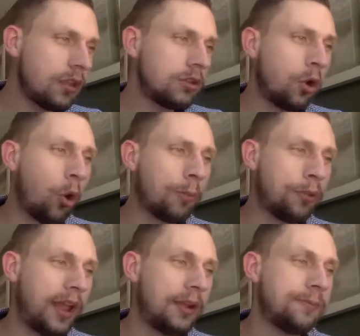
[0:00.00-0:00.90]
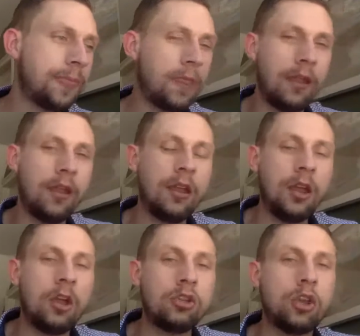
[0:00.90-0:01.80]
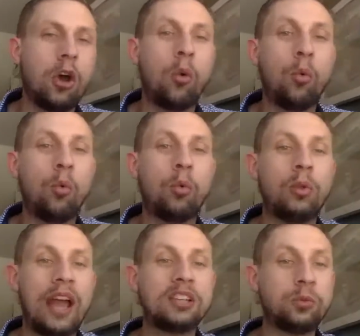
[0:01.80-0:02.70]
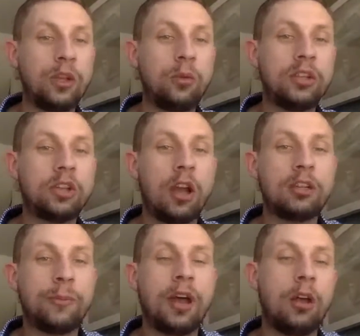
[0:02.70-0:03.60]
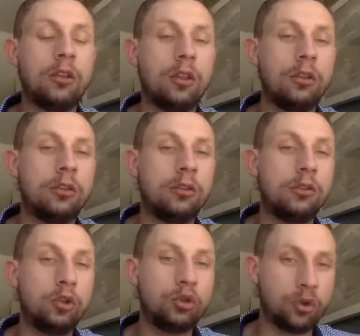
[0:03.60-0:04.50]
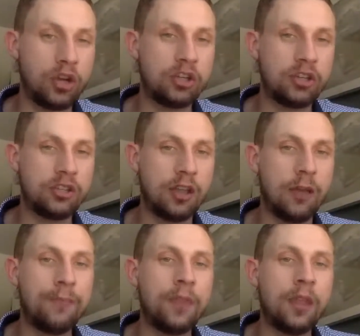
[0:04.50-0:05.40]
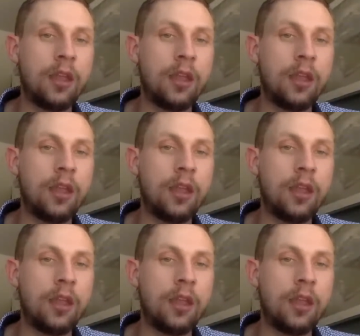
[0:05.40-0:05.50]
Core plan. So last week we talked about nutrition some.